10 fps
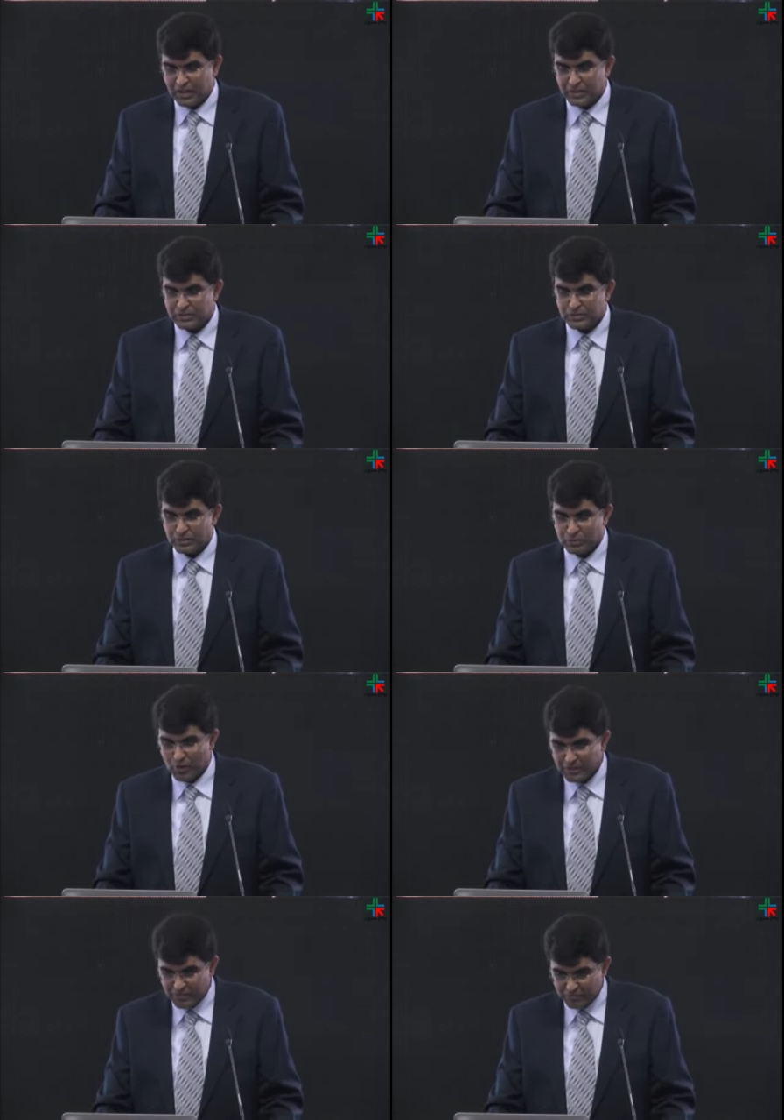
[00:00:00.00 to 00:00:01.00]
So
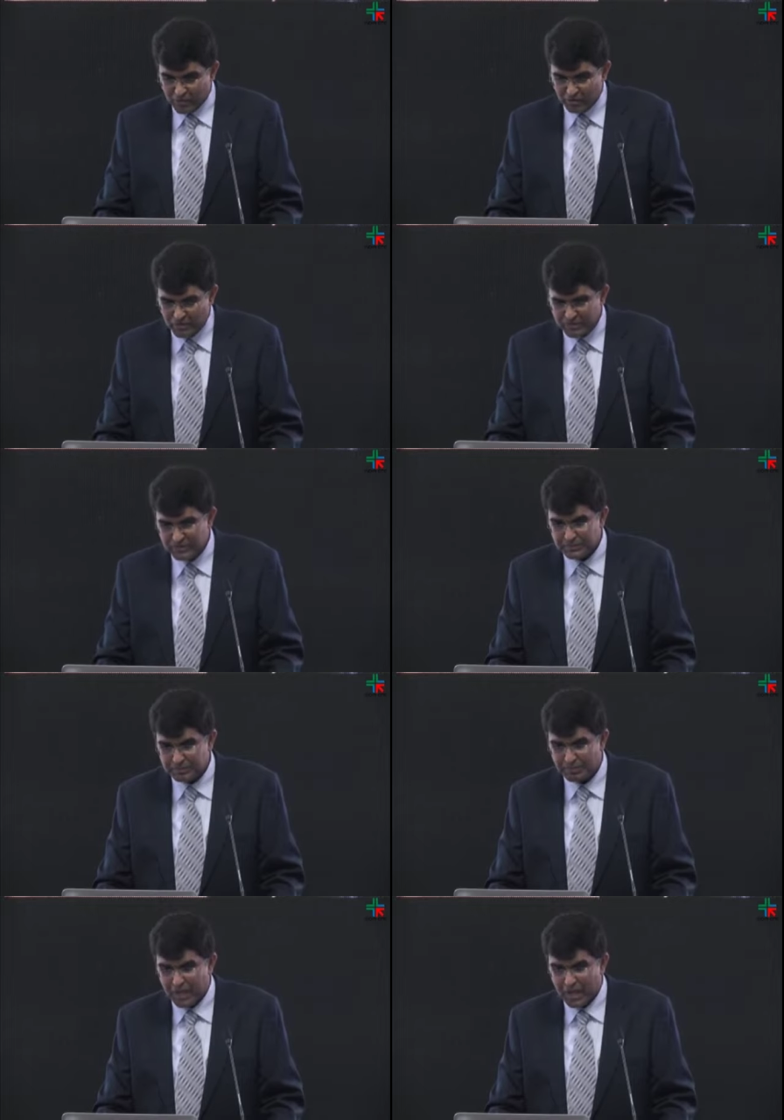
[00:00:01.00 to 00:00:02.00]
what they found was,
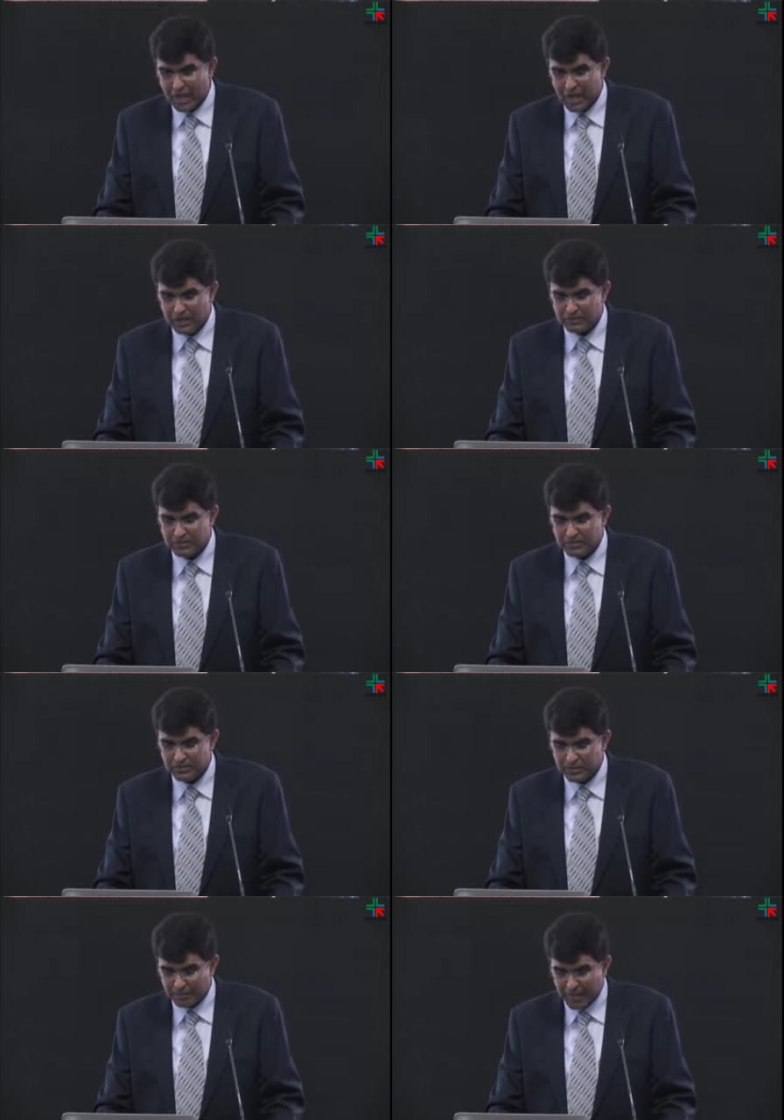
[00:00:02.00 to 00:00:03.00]
this was
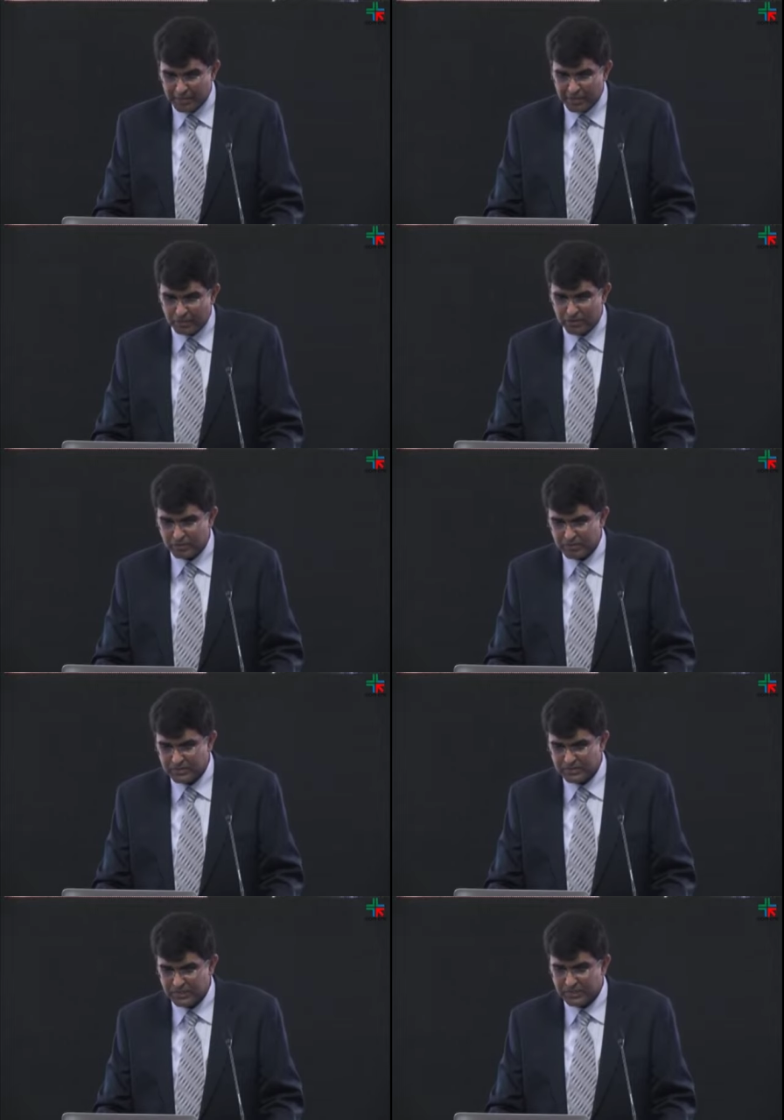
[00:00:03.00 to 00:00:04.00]
the primary outcome of the
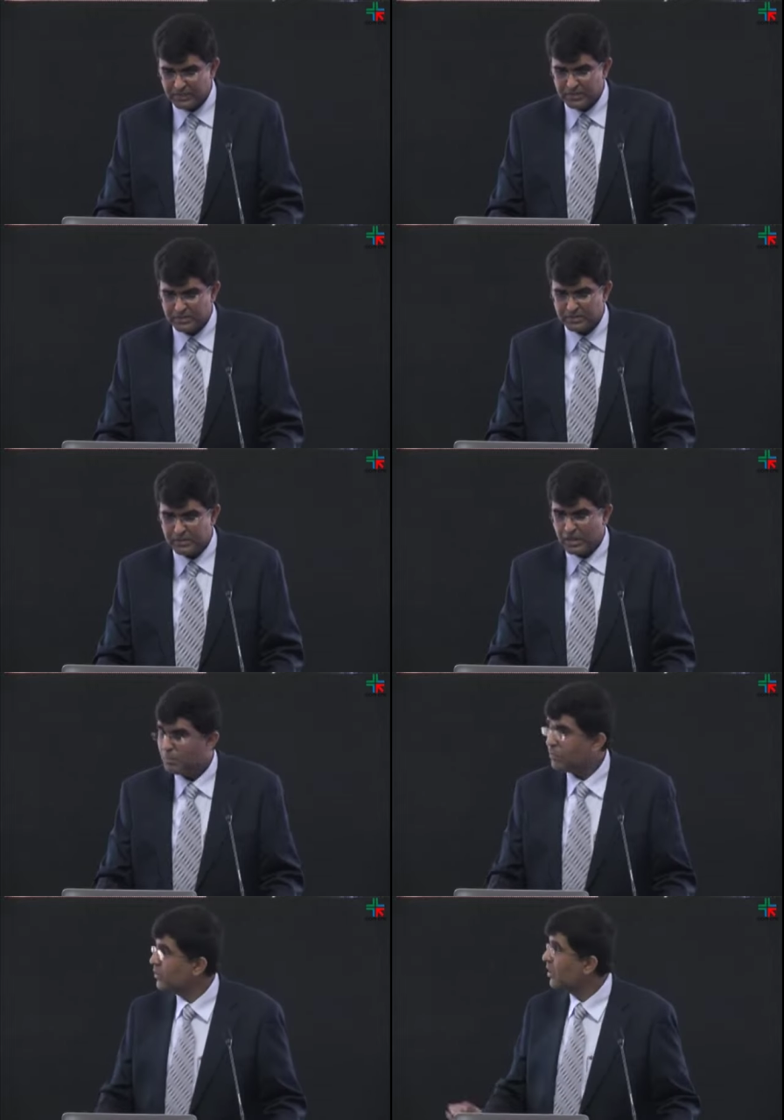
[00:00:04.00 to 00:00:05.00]
study, that is
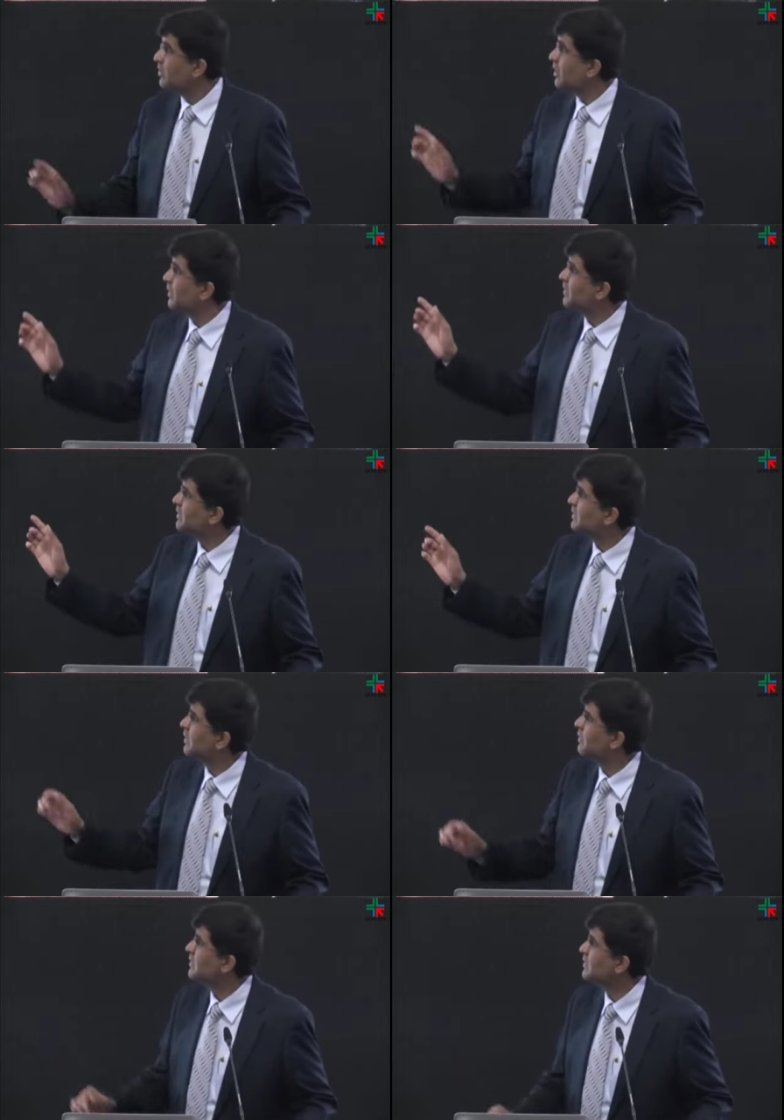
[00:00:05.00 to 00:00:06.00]
poor outcome at 3
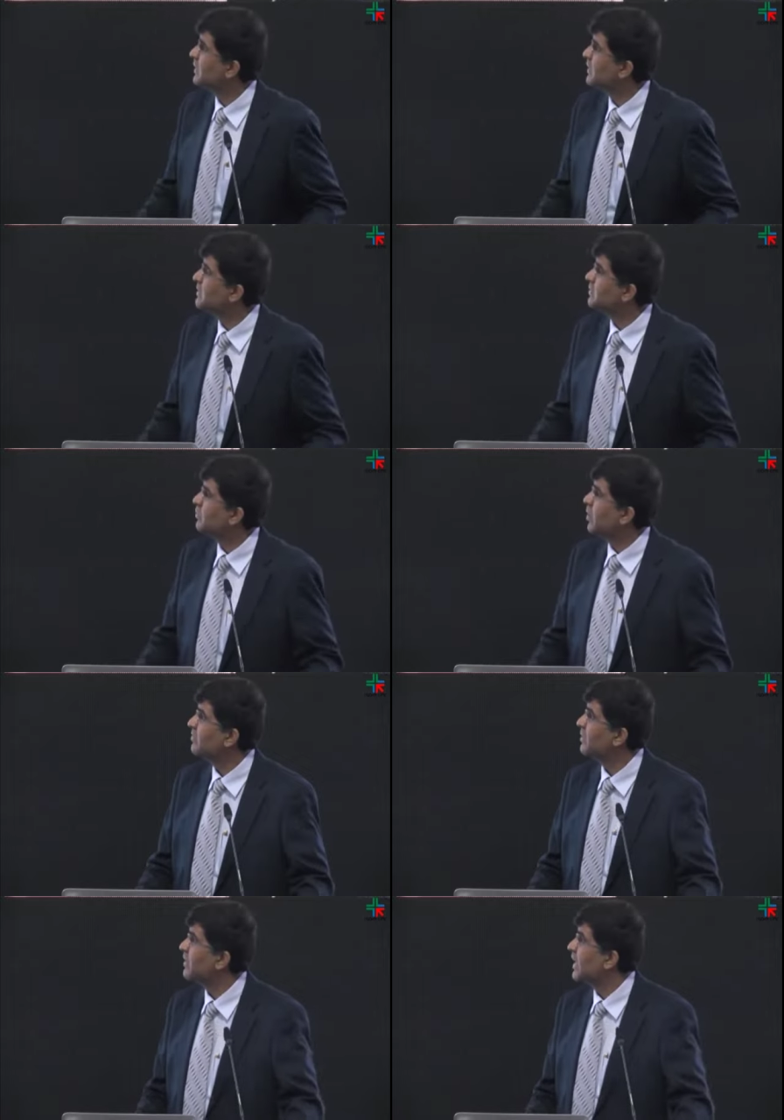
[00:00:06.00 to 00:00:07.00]
months, that is
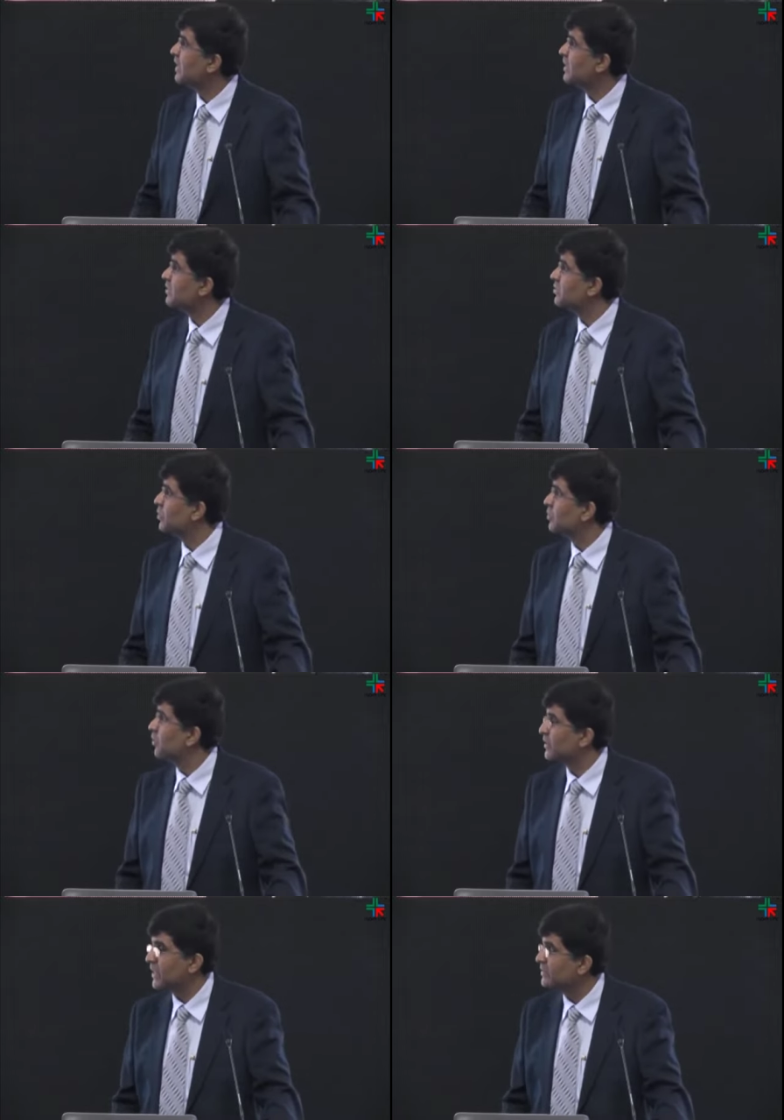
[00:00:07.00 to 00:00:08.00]
modified Rankin score
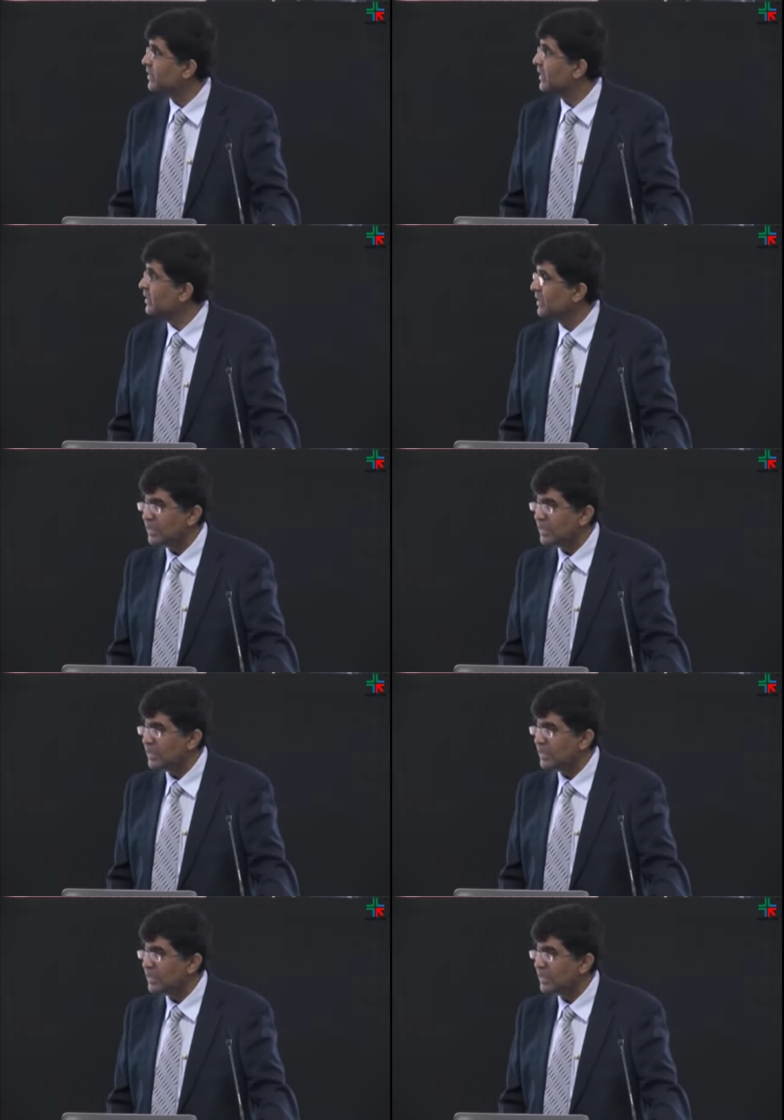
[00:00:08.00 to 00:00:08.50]
more than 3.